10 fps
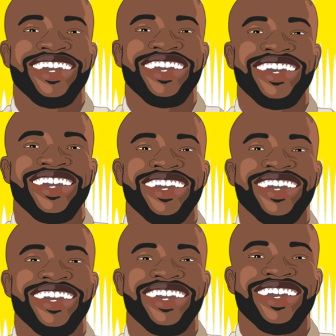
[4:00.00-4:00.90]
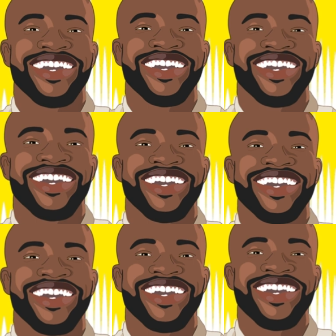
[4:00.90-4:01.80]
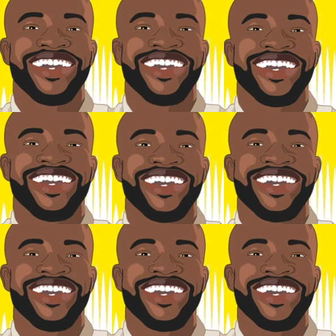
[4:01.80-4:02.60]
That's a good little summary of the scholars.